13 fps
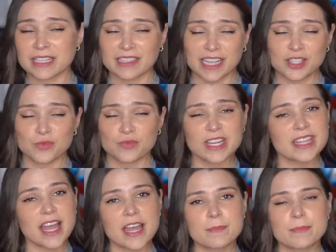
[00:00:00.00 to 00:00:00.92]
I like to read
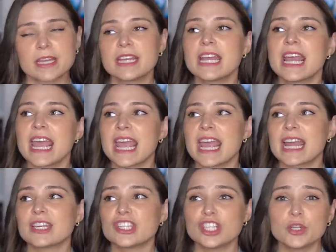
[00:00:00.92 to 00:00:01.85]
them.
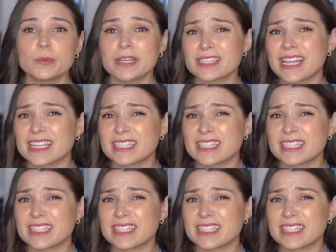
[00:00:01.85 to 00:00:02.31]
And two, because I